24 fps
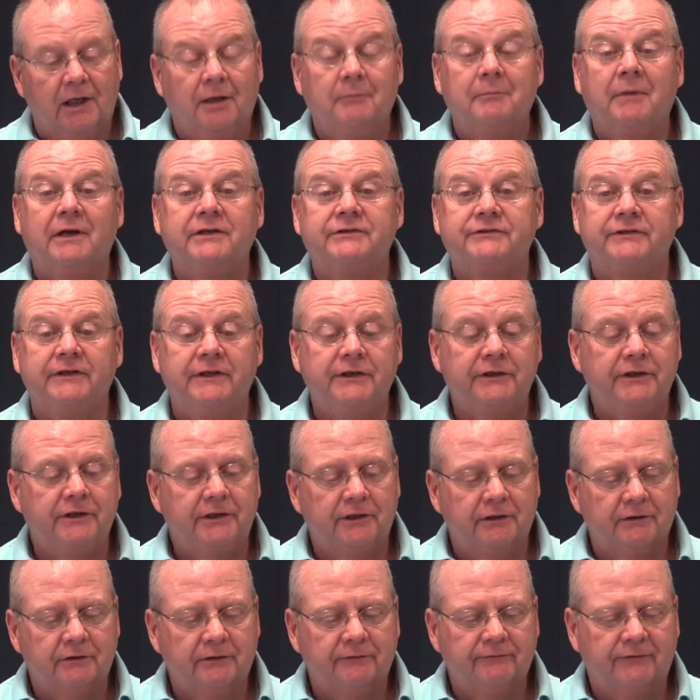My senior
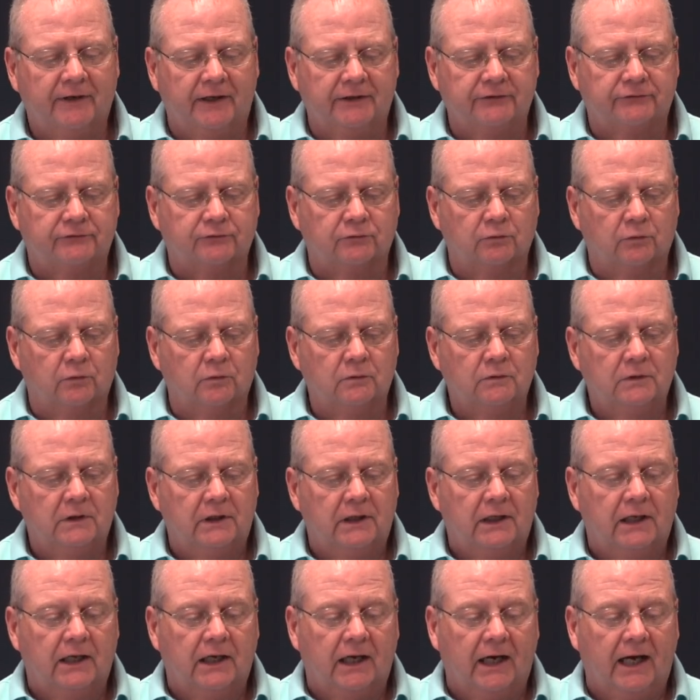year of high school,
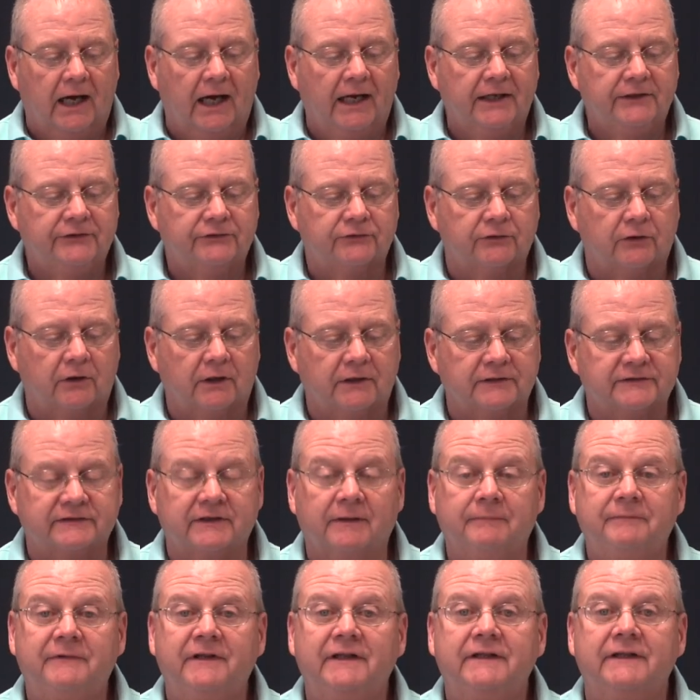I saw
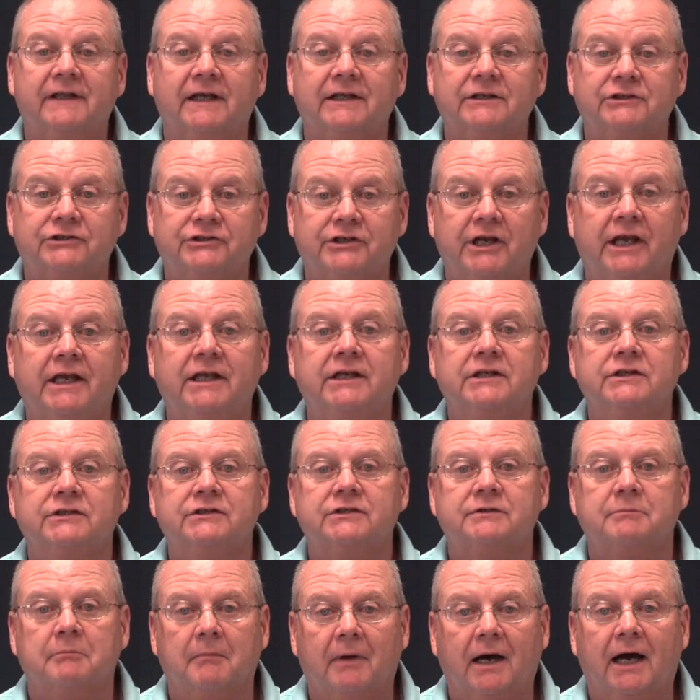something that
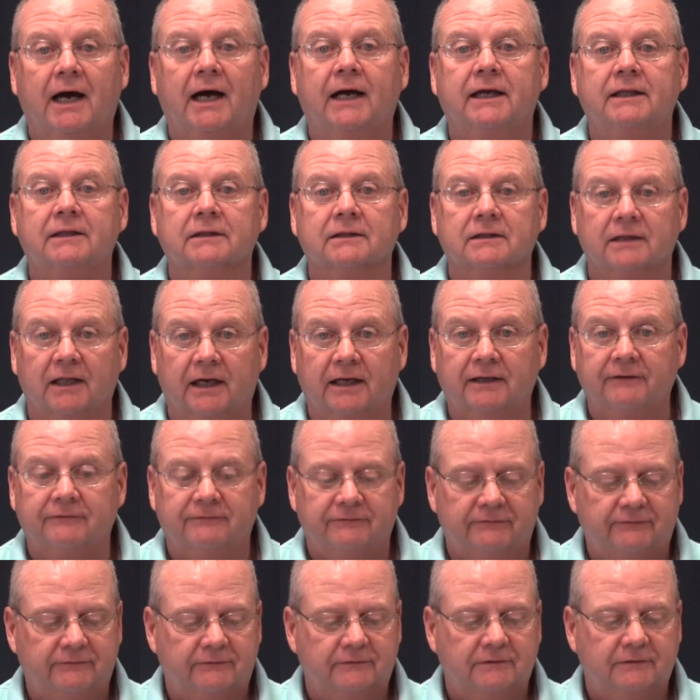changed my
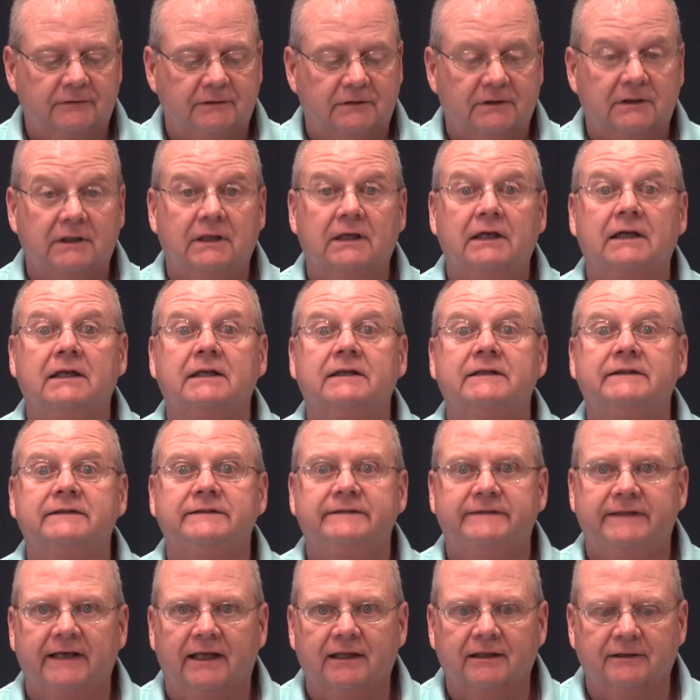life.
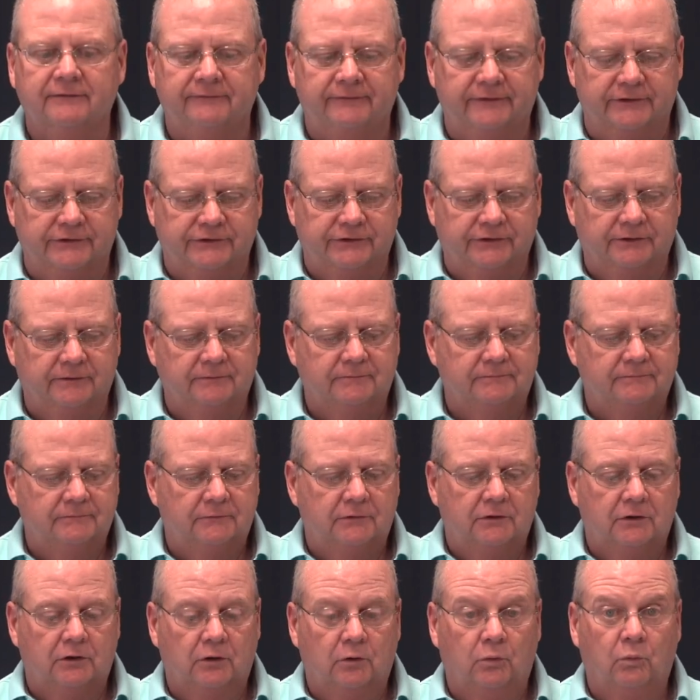Television.
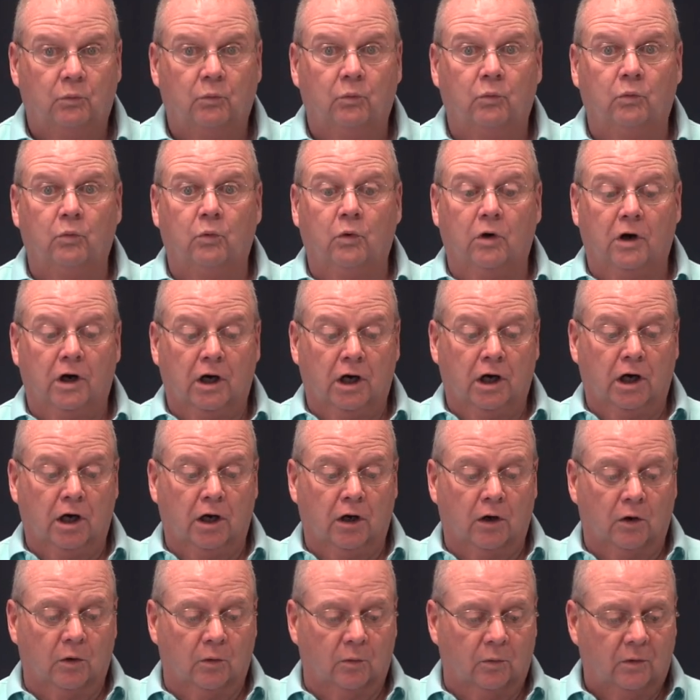
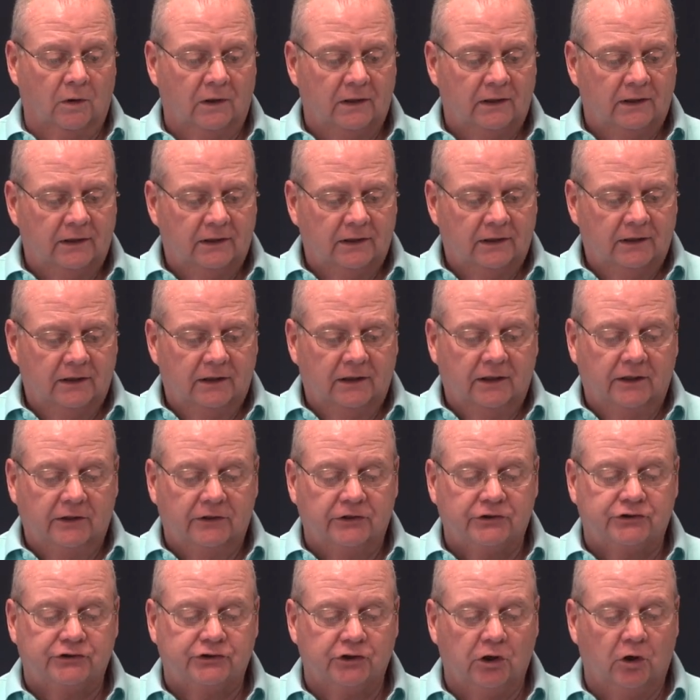Whoa!
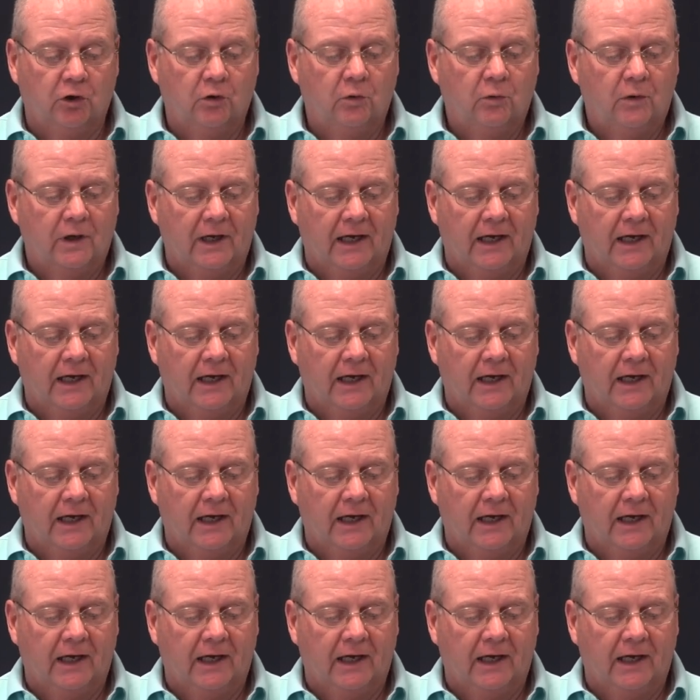The show